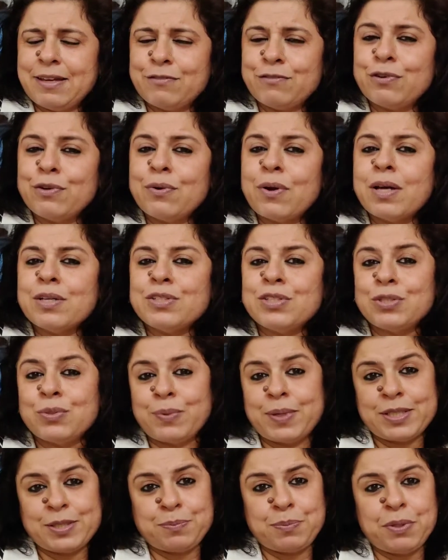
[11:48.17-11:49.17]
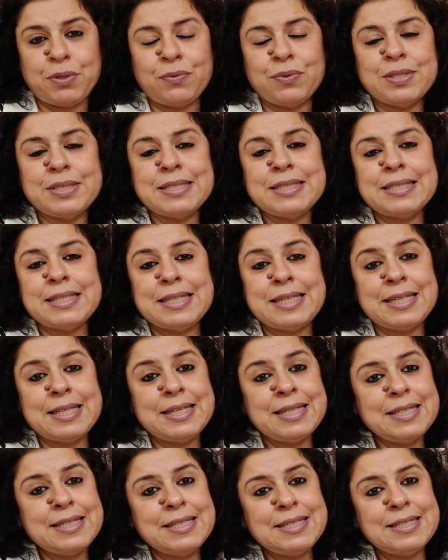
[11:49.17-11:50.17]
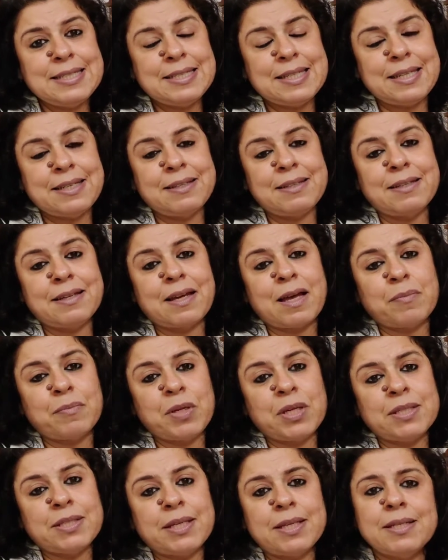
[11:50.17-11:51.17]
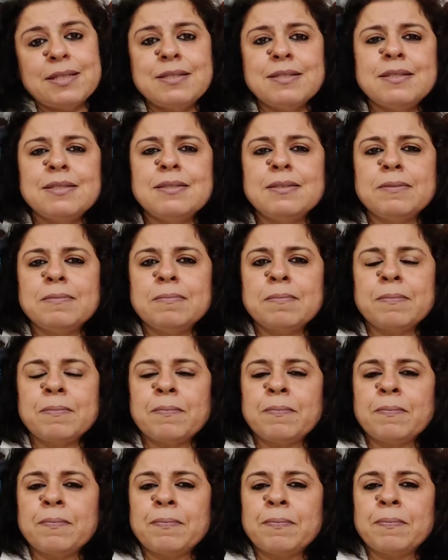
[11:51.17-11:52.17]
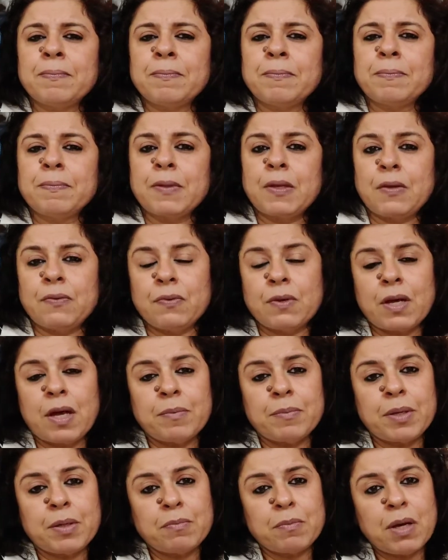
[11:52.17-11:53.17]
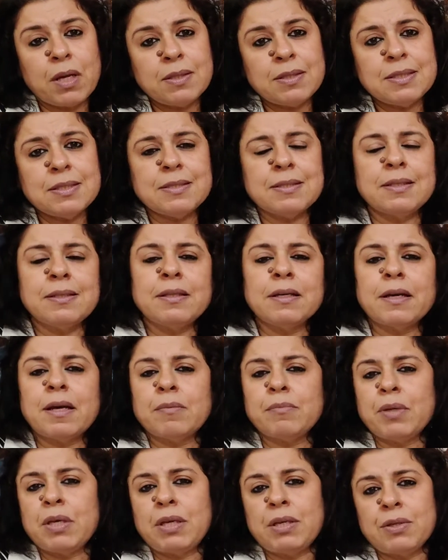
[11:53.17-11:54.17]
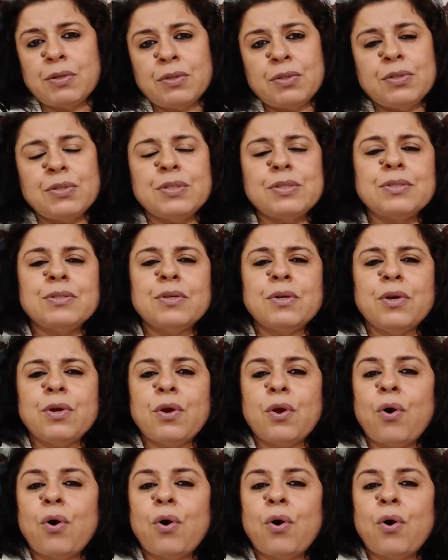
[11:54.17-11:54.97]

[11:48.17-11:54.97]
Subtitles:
for us to experience ease in the coming days, in the coming months, in the coming years?